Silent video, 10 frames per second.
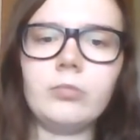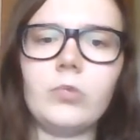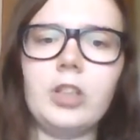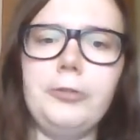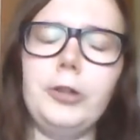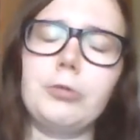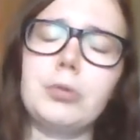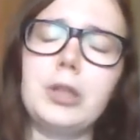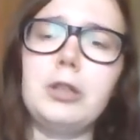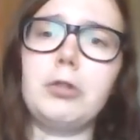if you
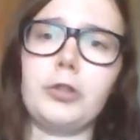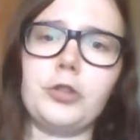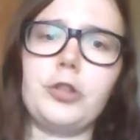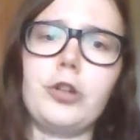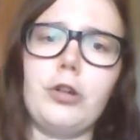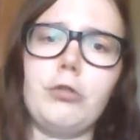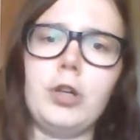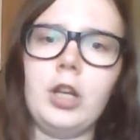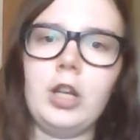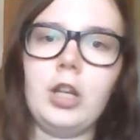really want to go,
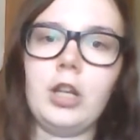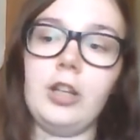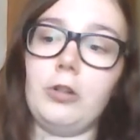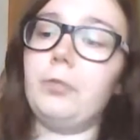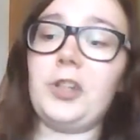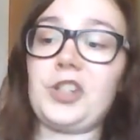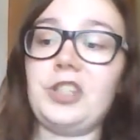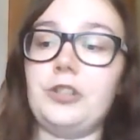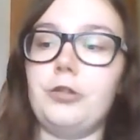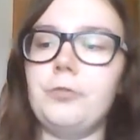then
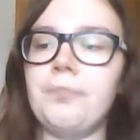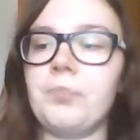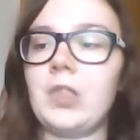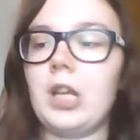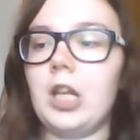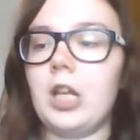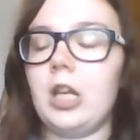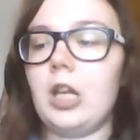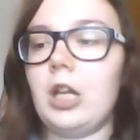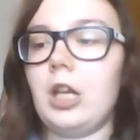obviously do.
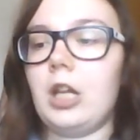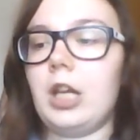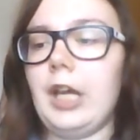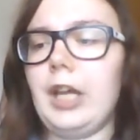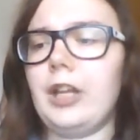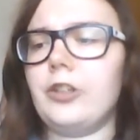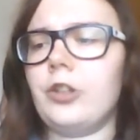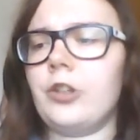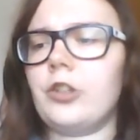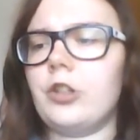And
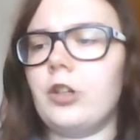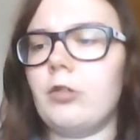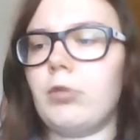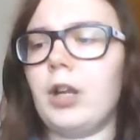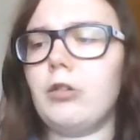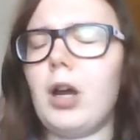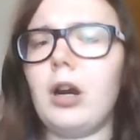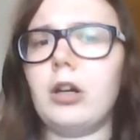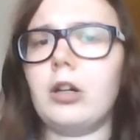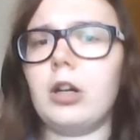while you
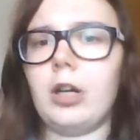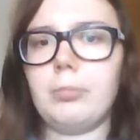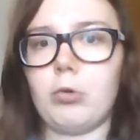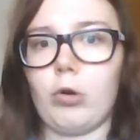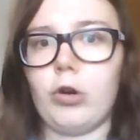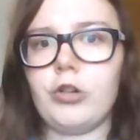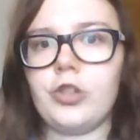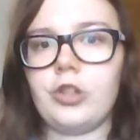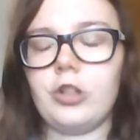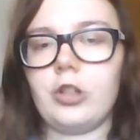are abroad,
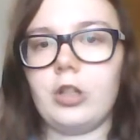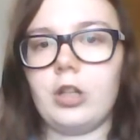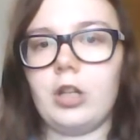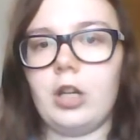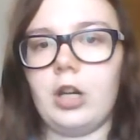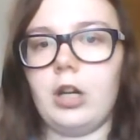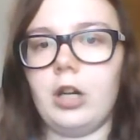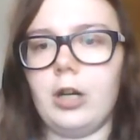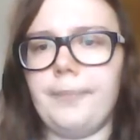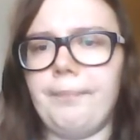
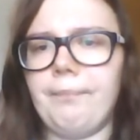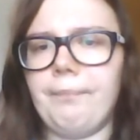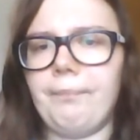um,